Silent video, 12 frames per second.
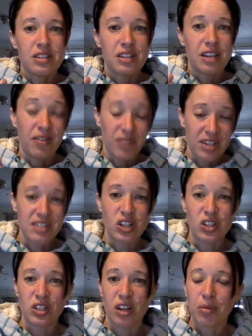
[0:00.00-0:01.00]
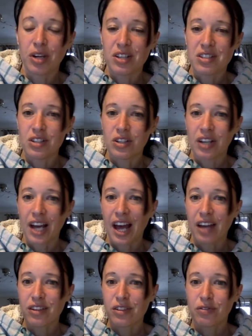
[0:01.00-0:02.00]
In this session, I'm going to look
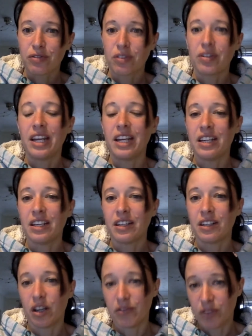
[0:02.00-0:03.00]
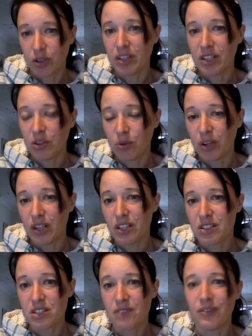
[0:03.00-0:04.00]
at 3 of the Greek
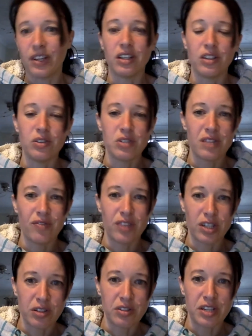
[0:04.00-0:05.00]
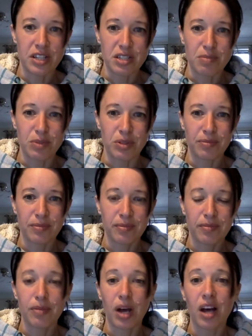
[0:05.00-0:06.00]
words that are used in the New Testament,
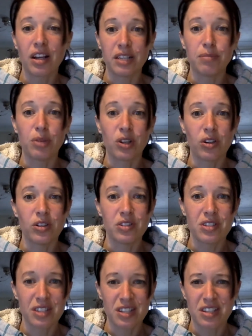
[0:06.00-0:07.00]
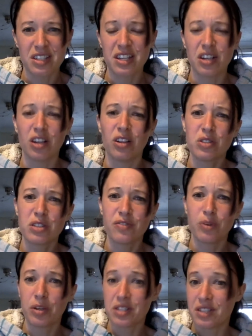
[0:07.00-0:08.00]
partly because, as I said, a lot of the
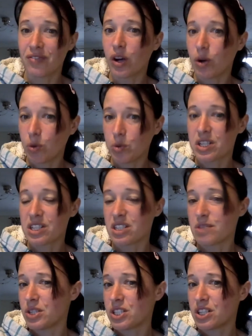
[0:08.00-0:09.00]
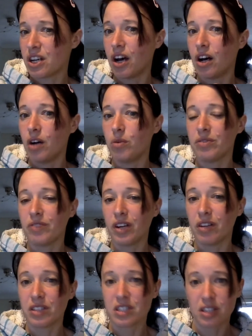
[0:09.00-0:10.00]
words in the Old Testament are
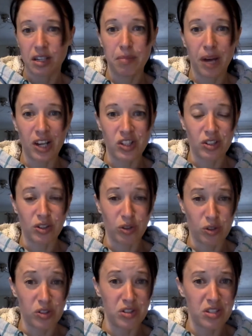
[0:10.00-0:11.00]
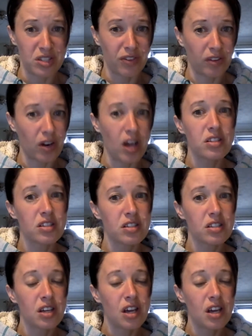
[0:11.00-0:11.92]
referring to compassion God uses for us,